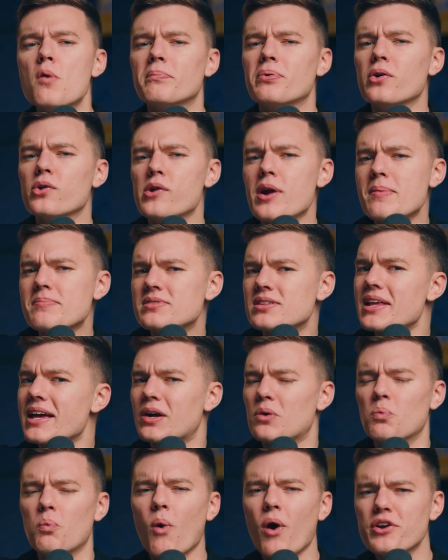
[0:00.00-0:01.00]
Programs
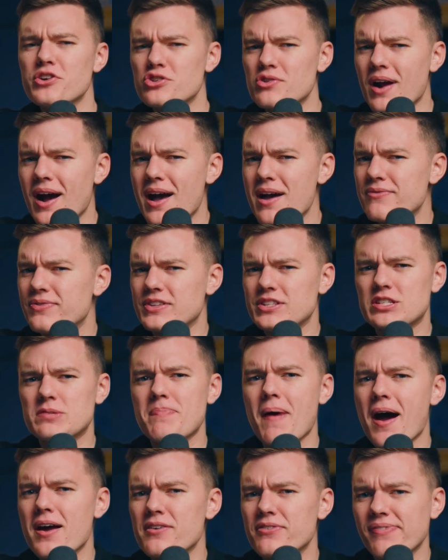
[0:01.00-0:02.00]
like OneDrive and
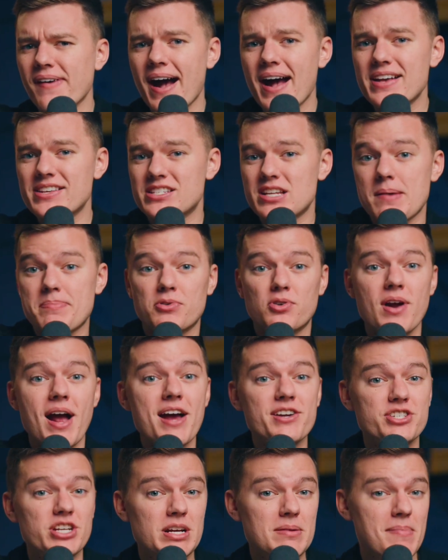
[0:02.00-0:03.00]
Spotify stopped
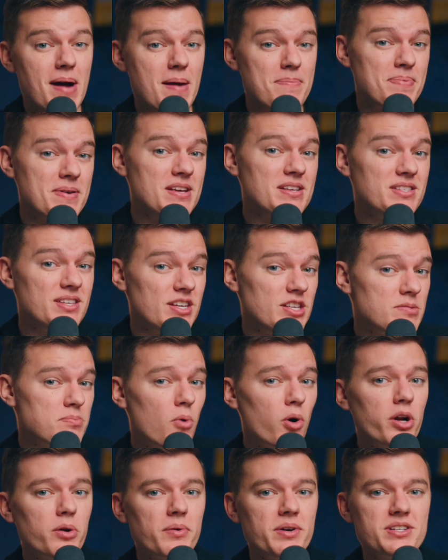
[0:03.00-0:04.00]
crashing my PC's
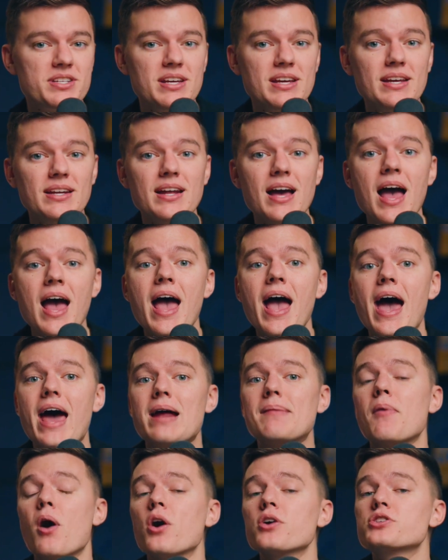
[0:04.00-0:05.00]
morning routine, and
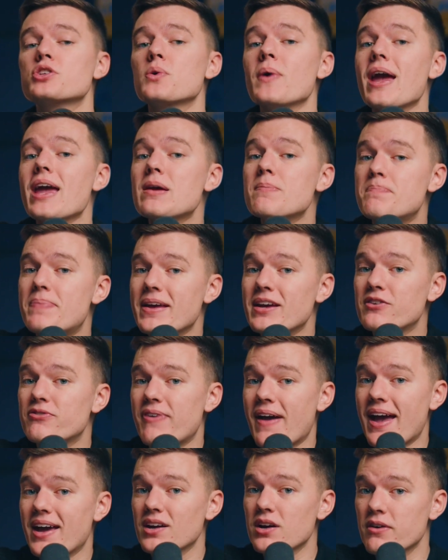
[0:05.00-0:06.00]
I'm also a big
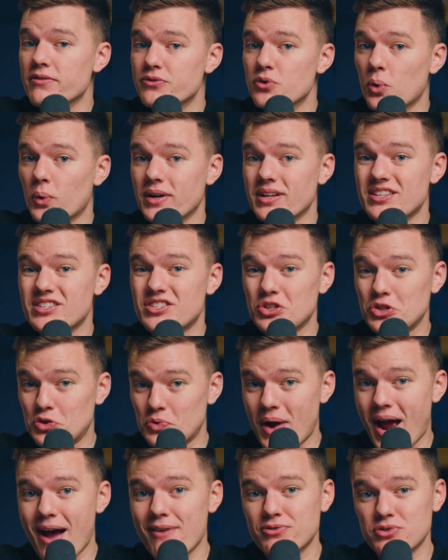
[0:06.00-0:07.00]
fan of Norton's
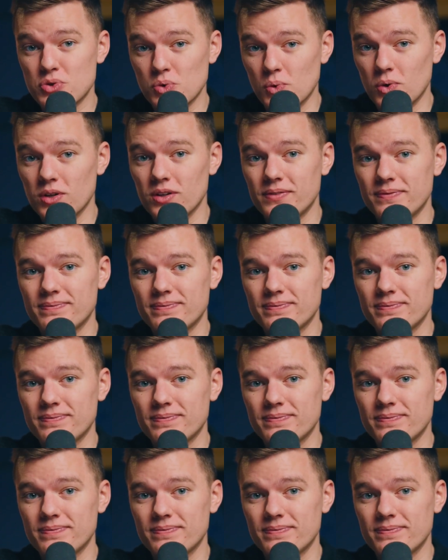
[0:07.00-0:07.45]
Graph tool.